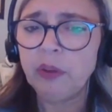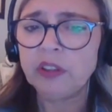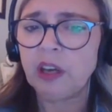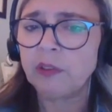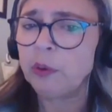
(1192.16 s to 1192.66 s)
with
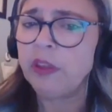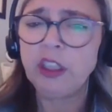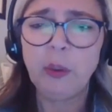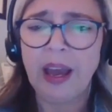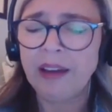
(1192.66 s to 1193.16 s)
software that
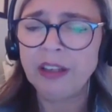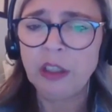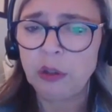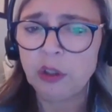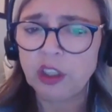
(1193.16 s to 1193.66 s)
you haven't
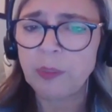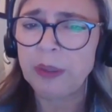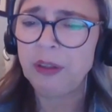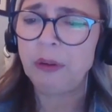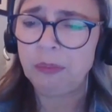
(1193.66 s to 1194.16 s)
used yet,
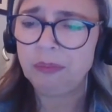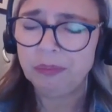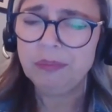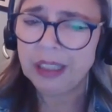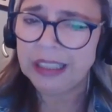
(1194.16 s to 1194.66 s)
but you
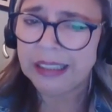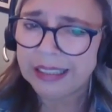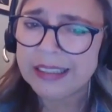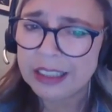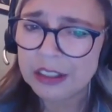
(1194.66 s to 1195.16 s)

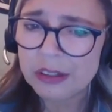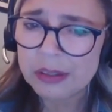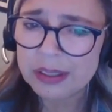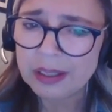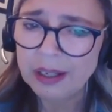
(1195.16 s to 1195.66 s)
need to
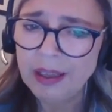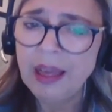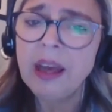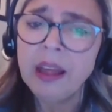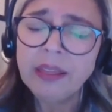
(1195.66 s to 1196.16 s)
use,
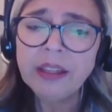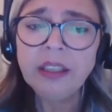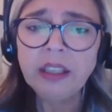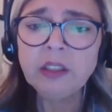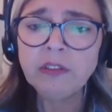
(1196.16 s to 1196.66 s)
then
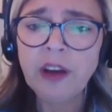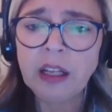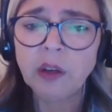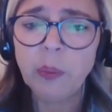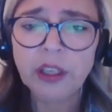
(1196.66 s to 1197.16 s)
you need to
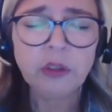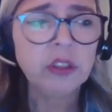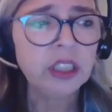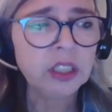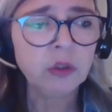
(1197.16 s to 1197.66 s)
follow what your
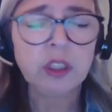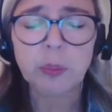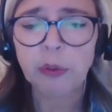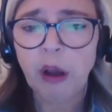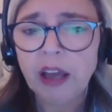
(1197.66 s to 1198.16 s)
district's
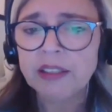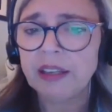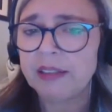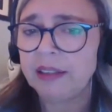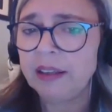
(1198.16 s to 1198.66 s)

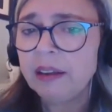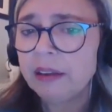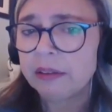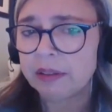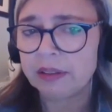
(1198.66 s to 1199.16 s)
process
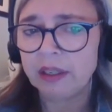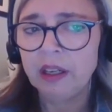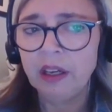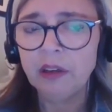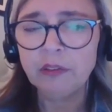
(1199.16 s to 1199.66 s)
is
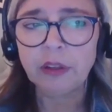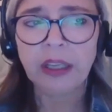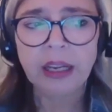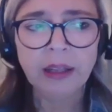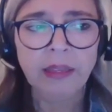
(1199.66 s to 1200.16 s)
for
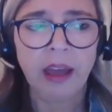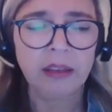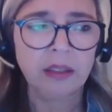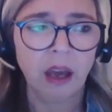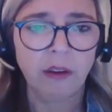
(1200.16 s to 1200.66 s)
getting
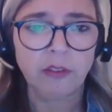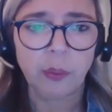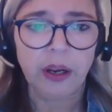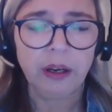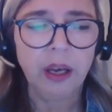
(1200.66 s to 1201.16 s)
that
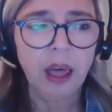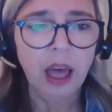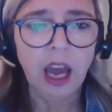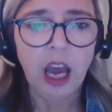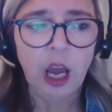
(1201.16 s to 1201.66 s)
software.
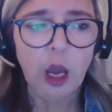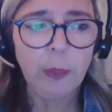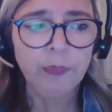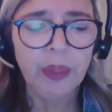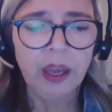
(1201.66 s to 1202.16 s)

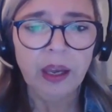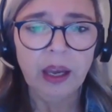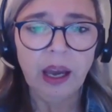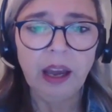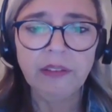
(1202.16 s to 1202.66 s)
Um,
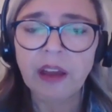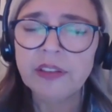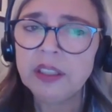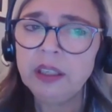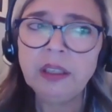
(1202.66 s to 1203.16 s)

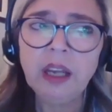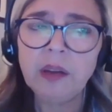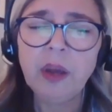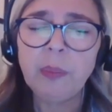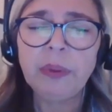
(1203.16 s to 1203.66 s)
I've seen, I